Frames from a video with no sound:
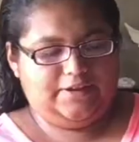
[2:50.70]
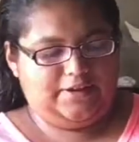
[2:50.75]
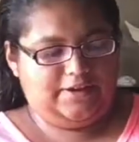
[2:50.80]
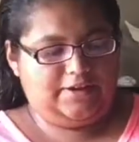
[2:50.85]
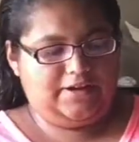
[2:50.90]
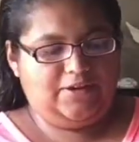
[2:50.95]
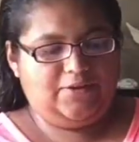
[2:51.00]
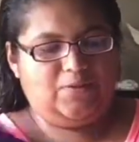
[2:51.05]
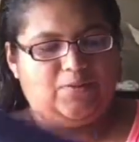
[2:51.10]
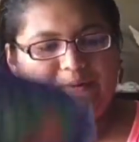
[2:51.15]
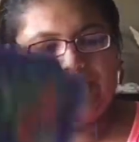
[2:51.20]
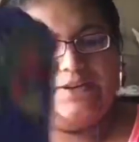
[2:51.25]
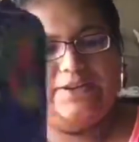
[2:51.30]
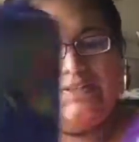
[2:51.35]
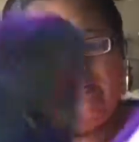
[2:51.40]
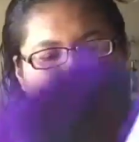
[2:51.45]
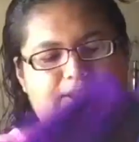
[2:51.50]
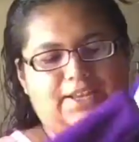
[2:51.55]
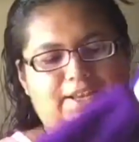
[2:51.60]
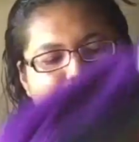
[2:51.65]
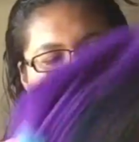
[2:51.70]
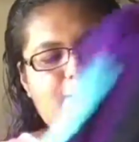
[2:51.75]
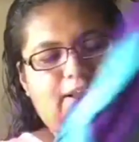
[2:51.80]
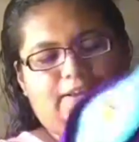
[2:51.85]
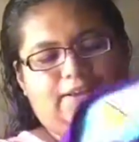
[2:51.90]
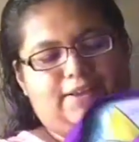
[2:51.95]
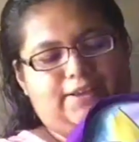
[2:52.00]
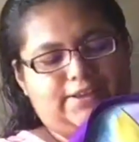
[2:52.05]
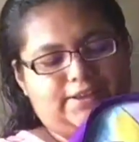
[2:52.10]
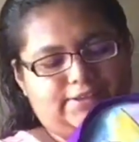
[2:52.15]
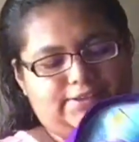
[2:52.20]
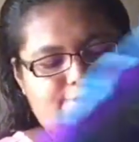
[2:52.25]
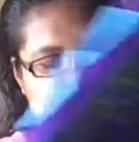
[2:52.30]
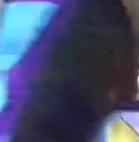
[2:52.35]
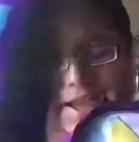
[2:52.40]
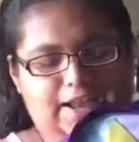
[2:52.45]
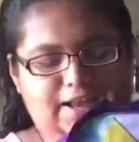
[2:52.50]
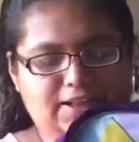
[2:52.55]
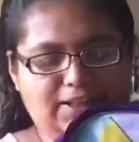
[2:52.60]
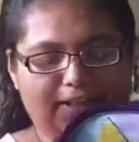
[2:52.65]
and it was
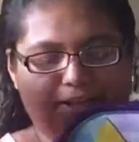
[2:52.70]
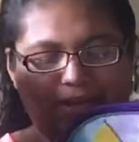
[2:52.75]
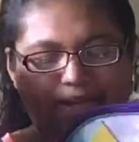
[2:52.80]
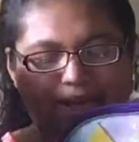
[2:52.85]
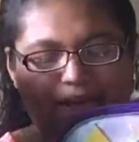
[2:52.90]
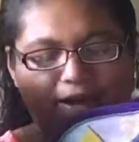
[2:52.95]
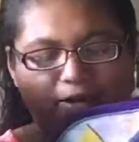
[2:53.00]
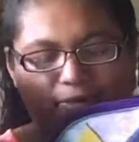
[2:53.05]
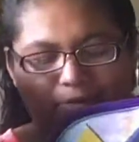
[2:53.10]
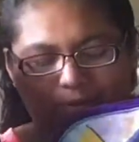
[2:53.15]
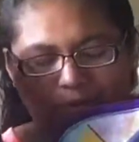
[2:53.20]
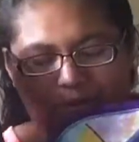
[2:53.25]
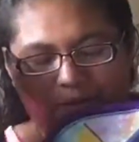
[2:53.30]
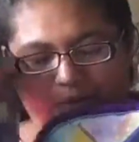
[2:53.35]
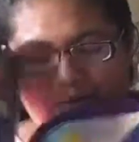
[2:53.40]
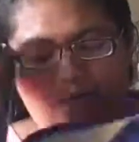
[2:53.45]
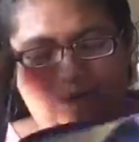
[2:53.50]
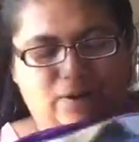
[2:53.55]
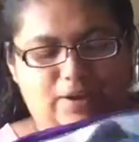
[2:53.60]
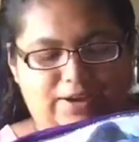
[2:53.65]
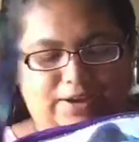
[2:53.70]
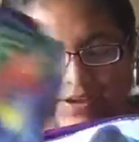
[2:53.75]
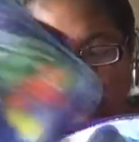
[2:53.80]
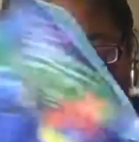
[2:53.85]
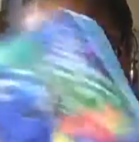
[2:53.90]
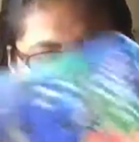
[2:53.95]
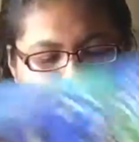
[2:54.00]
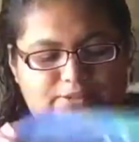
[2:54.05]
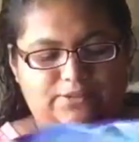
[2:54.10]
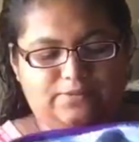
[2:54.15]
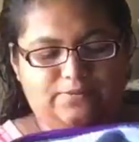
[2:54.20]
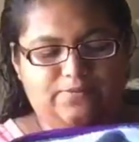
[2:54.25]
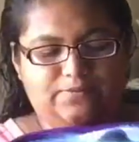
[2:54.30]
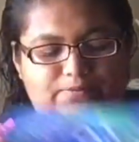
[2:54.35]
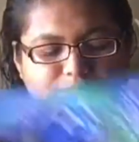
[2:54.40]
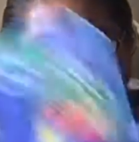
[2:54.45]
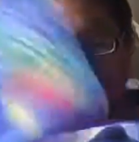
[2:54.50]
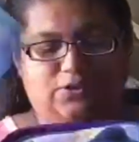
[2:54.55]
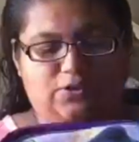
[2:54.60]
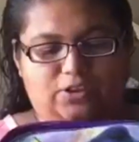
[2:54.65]
exactly how it was.
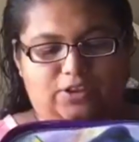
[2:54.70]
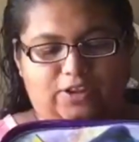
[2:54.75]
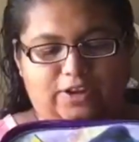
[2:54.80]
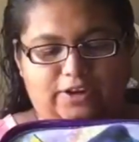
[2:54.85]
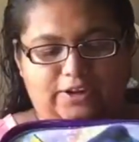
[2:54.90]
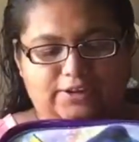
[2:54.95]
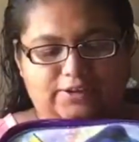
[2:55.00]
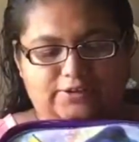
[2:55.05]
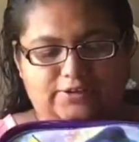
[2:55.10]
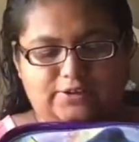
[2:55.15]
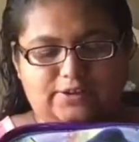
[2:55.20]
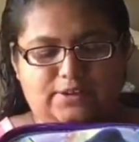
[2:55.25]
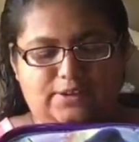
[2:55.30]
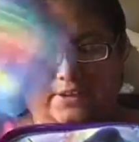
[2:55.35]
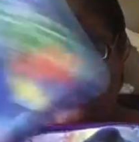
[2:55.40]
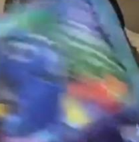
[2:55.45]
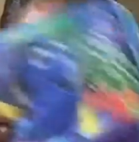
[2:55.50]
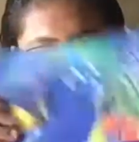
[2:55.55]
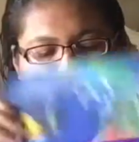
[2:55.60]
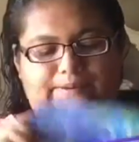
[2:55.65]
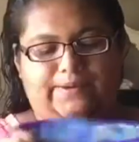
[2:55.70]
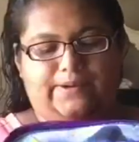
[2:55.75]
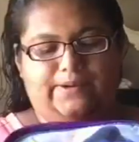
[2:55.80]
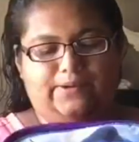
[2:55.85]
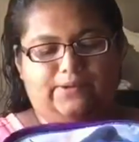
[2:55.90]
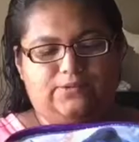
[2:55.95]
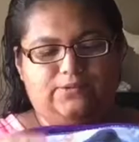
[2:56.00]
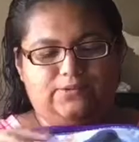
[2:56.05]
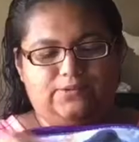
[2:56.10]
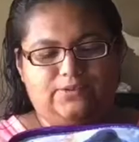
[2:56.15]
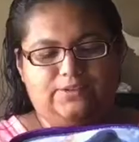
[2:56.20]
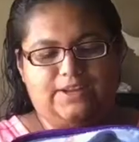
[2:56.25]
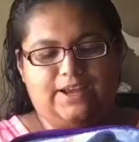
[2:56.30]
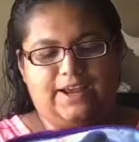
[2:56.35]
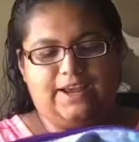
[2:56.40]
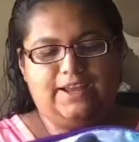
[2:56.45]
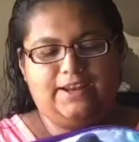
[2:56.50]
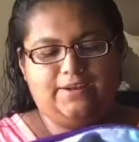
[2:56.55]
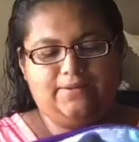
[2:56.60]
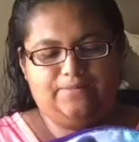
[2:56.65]
So there's, you know,
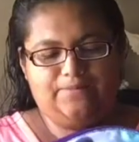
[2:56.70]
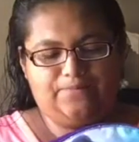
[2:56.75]
instead.